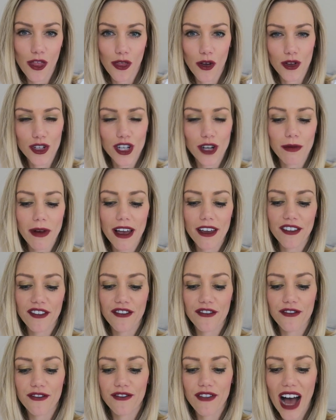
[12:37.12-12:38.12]
Those are my
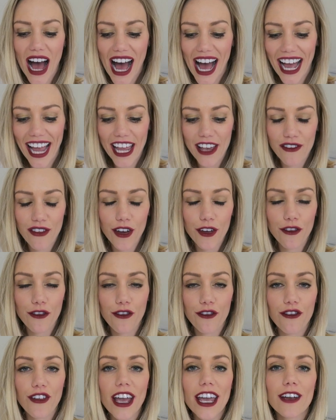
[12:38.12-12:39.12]
five
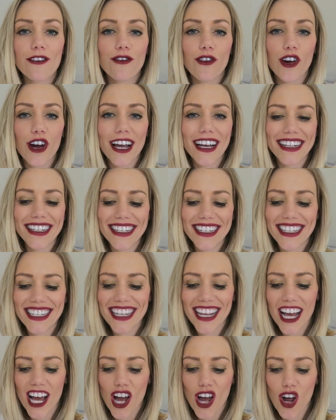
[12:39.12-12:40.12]

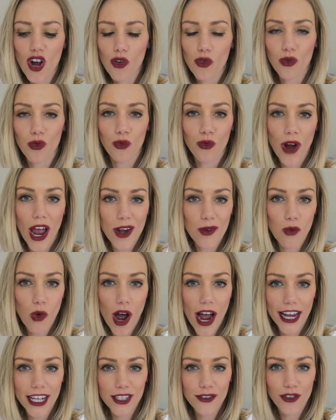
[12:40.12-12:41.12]
favorite red
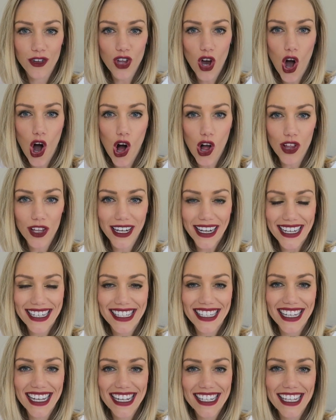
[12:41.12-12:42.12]
wines for the holiday
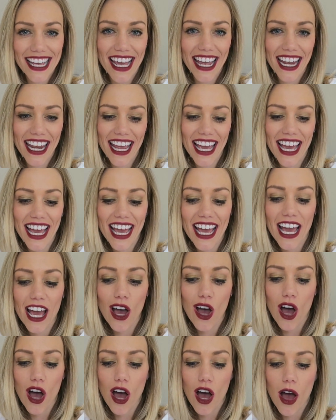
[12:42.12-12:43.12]
season,
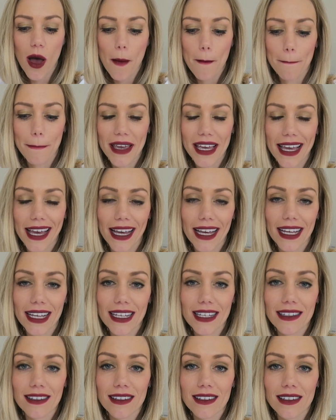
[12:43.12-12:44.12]

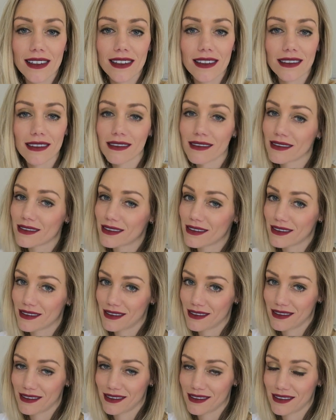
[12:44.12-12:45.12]
because
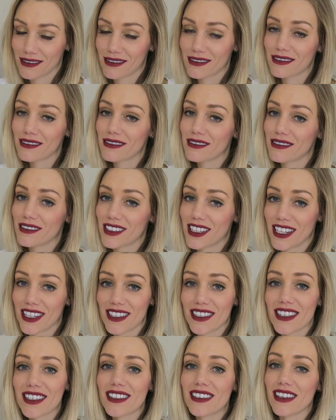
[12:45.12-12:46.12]

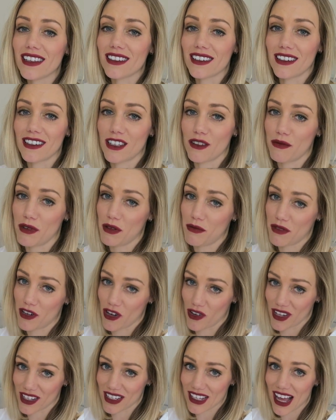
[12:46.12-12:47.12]
'tis the season to be
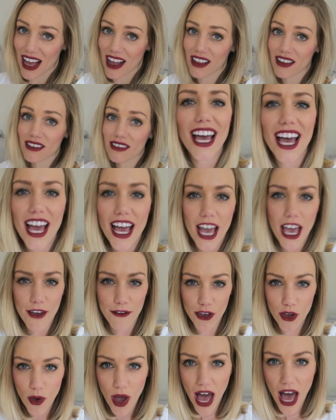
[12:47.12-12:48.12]
broke as hell.
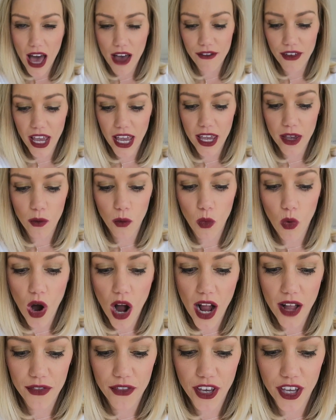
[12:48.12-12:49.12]
If you have a
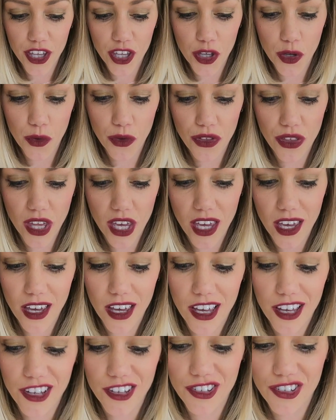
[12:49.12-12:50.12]
wine that you think
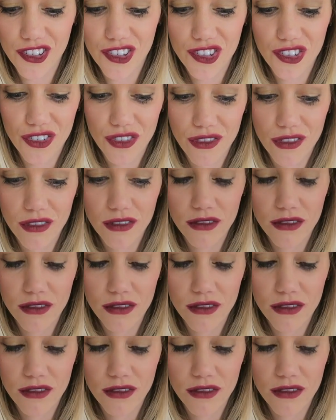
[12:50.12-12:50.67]
is,